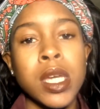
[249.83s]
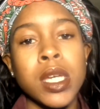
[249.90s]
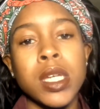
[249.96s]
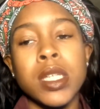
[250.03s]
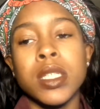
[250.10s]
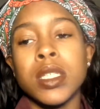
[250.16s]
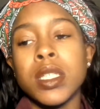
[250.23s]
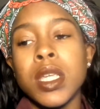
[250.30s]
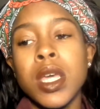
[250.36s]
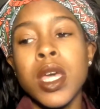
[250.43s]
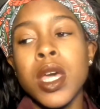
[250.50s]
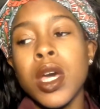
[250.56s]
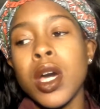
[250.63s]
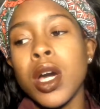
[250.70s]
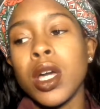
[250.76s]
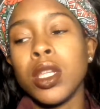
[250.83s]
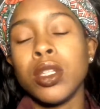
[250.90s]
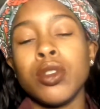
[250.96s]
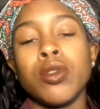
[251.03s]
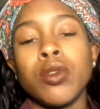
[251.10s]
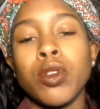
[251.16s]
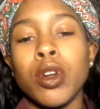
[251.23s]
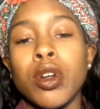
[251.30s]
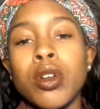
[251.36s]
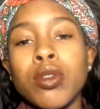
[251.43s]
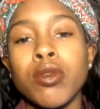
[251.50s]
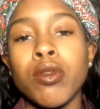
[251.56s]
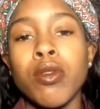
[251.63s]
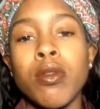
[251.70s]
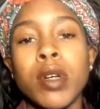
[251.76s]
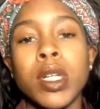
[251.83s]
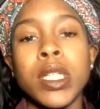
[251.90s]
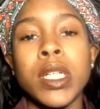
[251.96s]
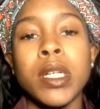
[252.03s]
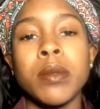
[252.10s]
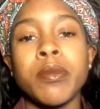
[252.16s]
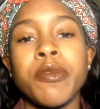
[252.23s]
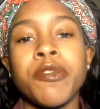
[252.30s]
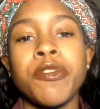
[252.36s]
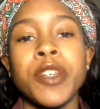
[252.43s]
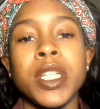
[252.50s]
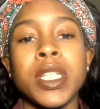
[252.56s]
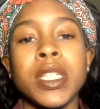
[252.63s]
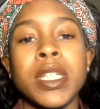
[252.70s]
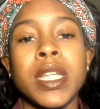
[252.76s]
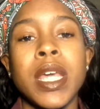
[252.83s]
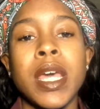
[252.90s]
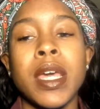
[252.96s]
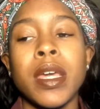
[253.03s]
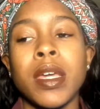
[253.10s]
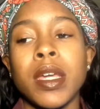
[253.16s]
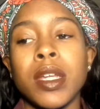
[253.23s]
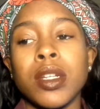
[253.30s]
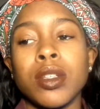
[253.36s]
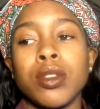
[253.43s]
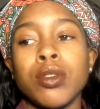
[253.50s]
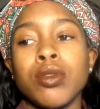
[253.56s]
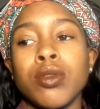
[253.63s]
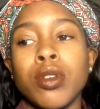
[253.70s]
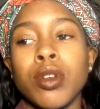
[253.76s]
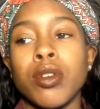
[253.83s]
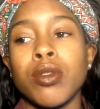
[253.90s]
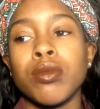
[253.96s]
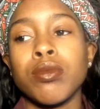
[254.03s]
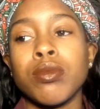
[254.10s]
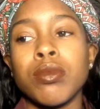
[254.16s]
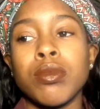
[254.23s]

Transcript: Because a little girl growing up feeling that, and a little girl,